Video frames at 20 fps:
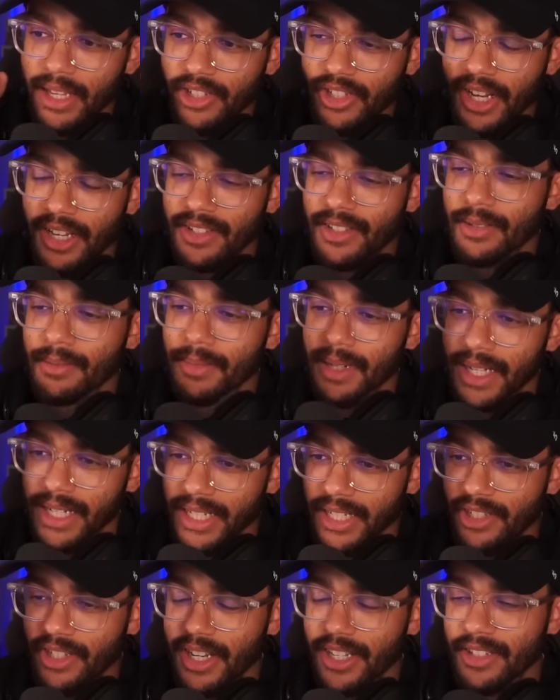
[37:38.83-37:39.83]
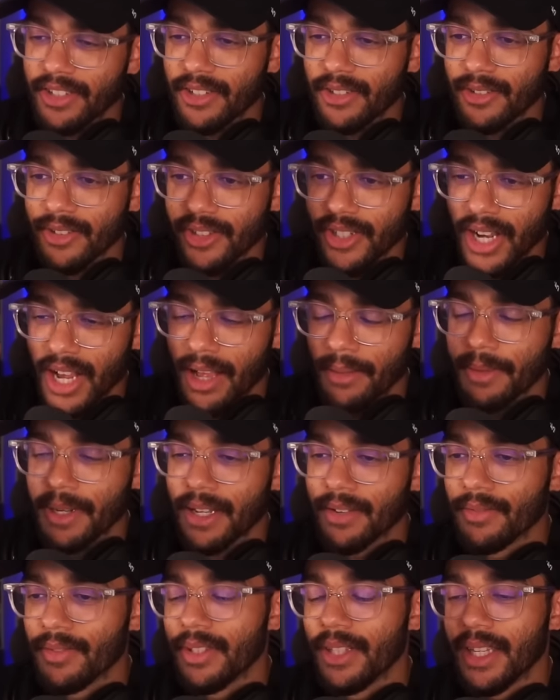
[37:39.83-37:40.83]
chasing money, chasing your job and
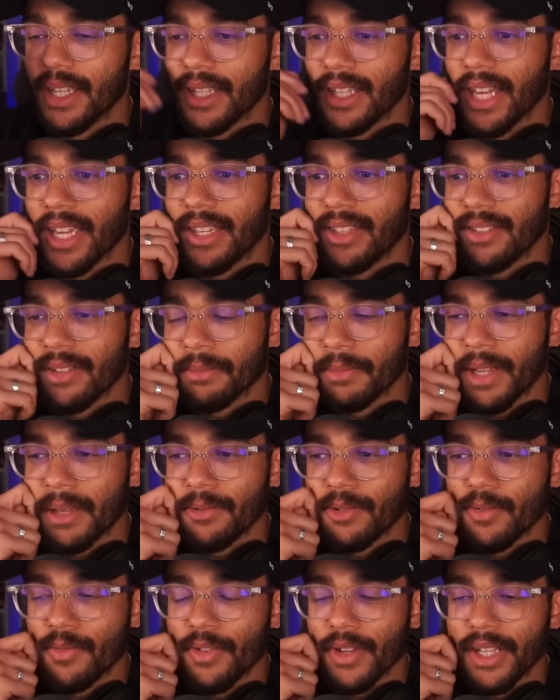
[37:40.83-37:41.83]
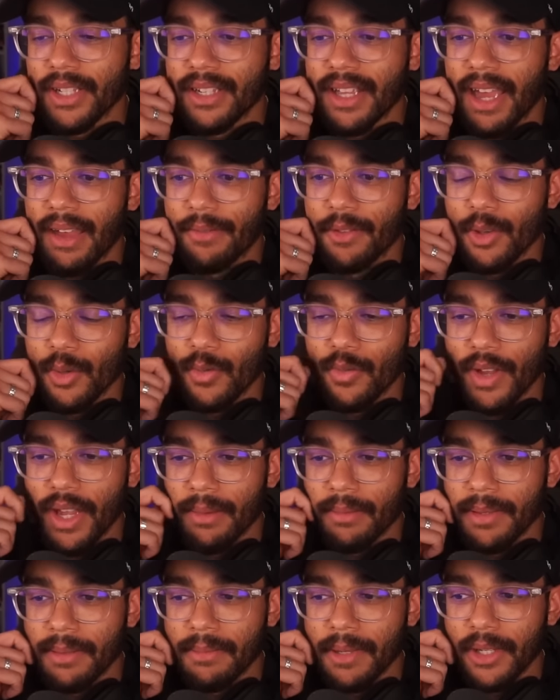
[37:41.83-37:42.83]
everything that sometimes you forget to have those
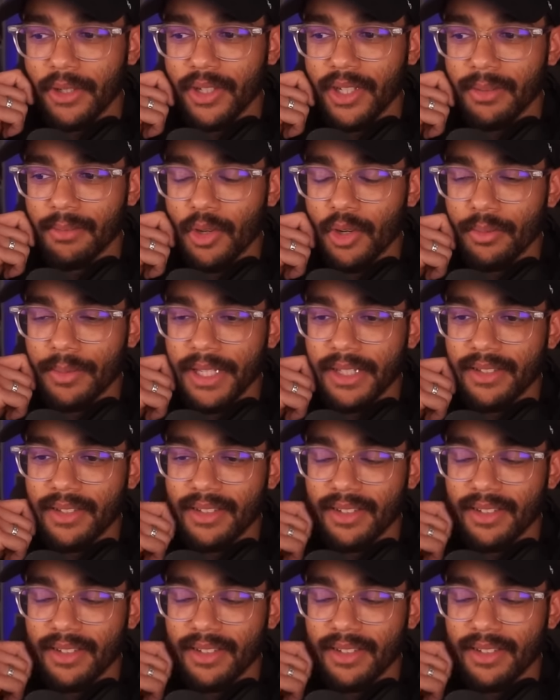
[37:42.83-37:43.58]
family building moments.